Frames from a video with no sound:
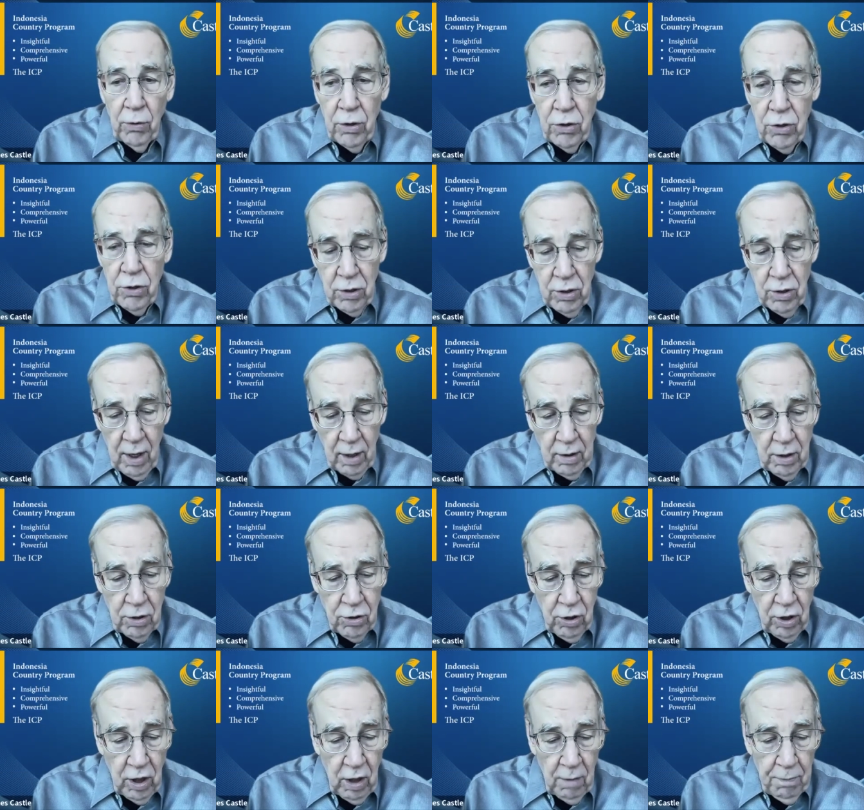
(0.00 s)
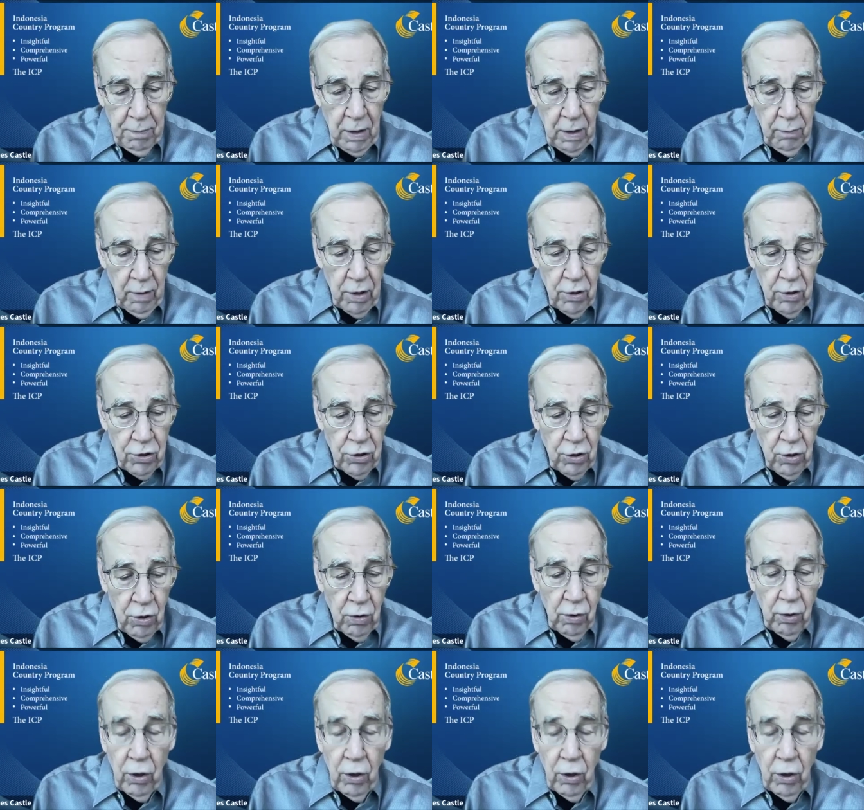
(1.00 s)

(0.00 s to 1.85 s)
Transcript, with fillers: to G- debt to GDP ratio,